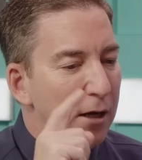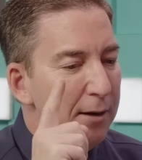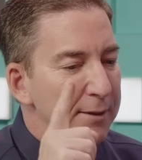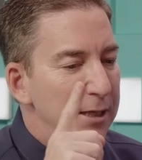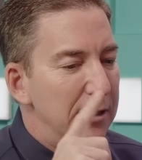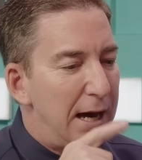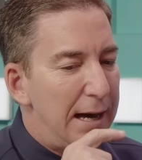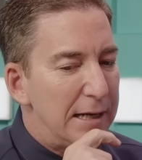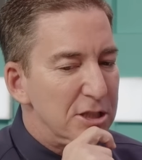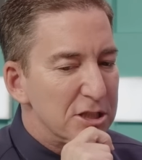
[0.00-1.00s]
Let me
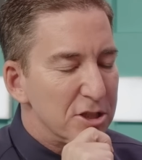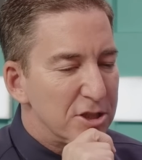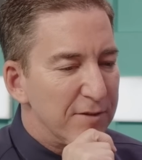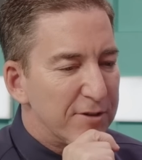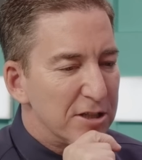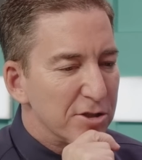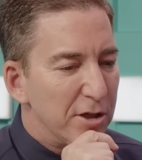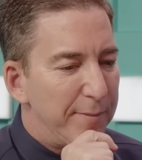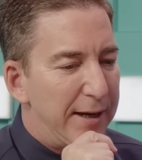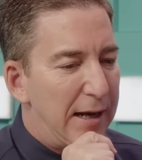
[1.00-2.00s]
just shift gears a
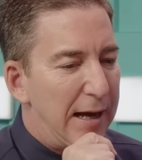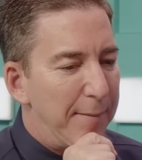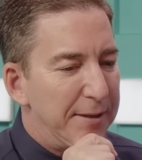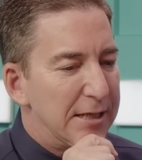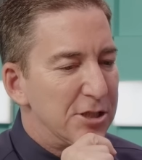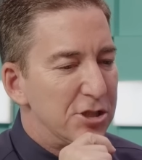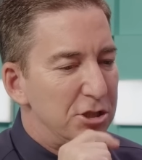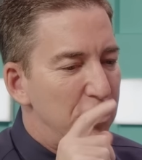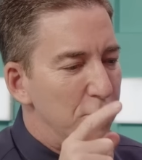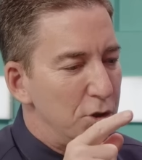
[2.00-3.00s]
little bit
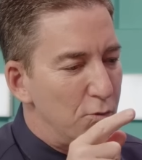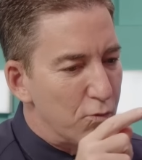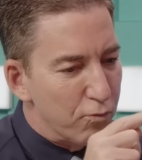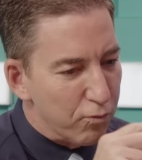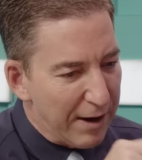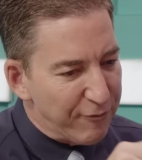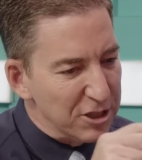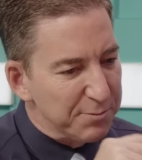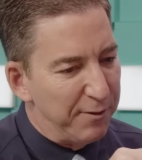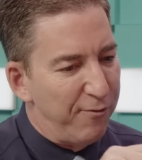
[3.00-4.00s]
because you
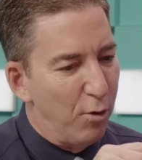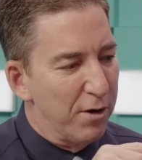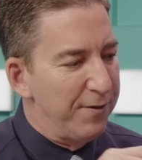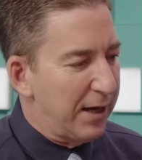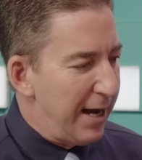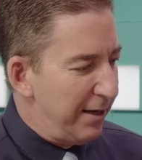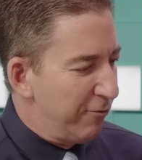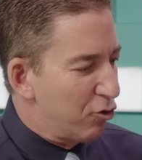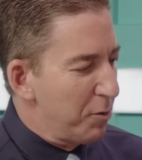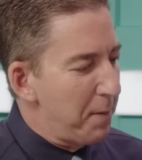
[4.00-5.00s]
referenced before the kind
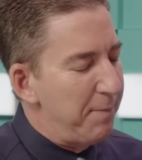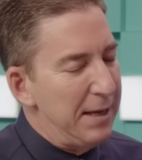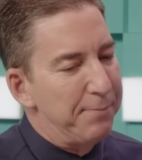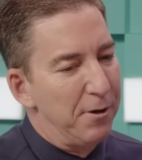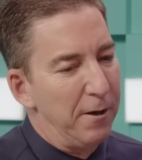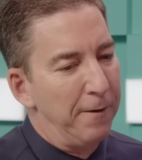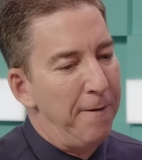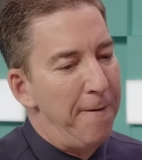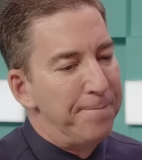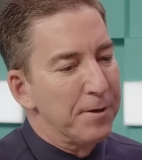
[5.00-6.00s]
of group of
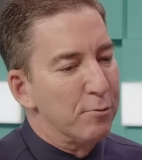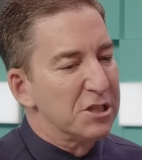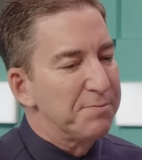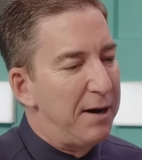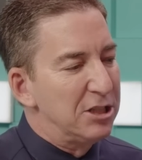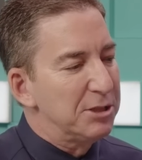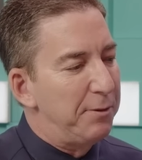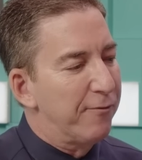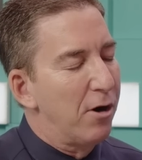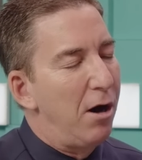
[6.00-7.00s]
people
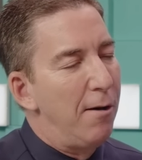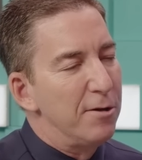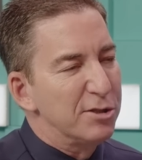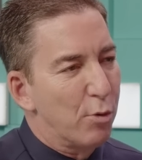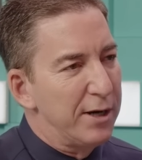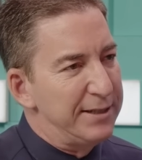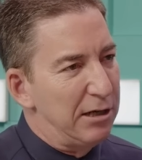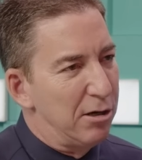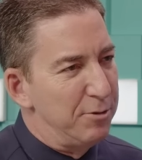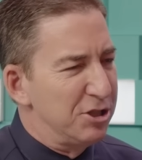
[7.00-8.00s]
responsible for all those war and
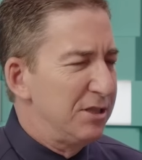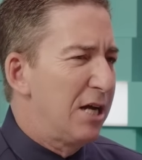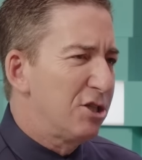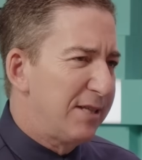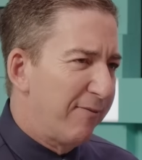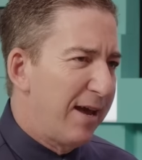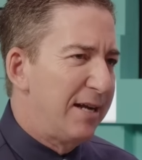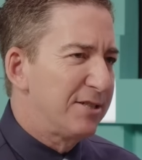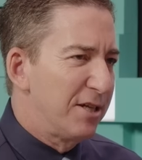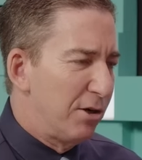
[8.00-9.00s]
terror abuses, not just
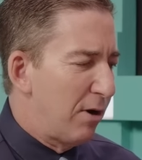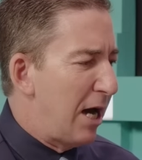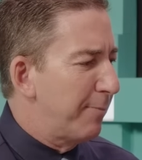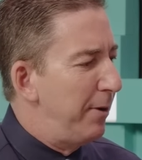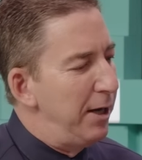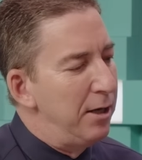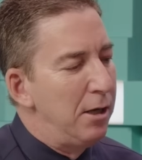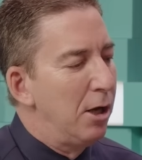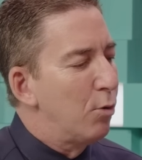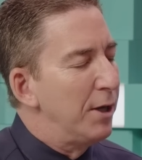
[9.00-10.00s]
Afghanistan and Iraq, but
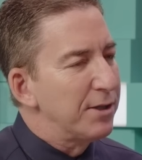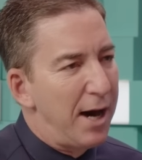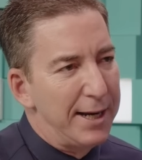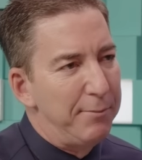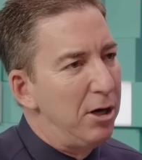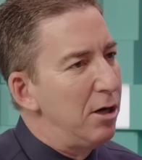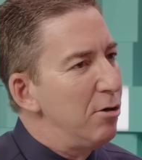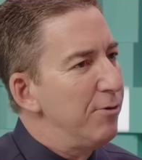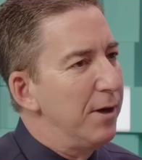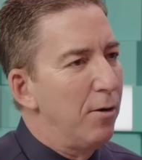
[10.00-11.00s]

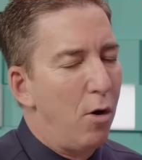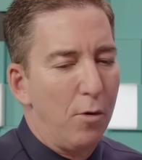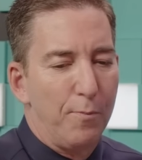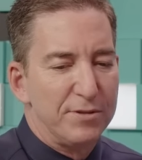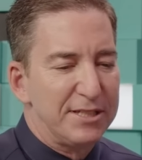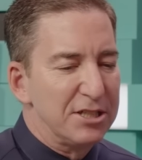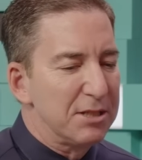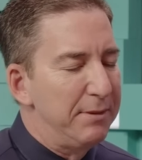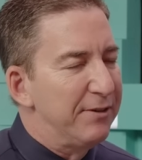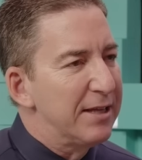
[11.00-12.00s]
Guantanamo, the whole
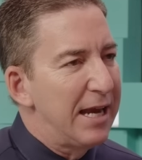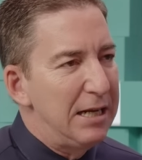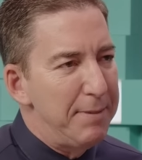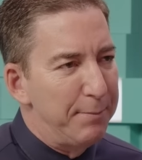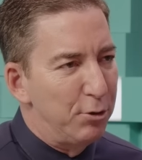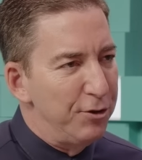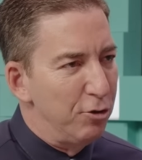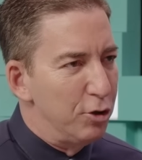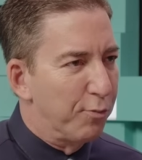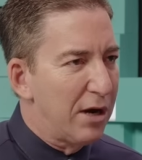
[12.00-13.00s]
system of detaining people with
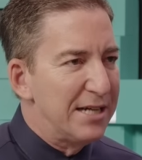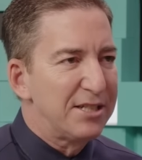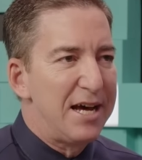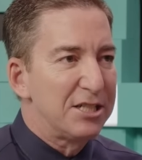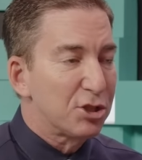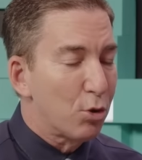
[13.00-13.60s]
no due process,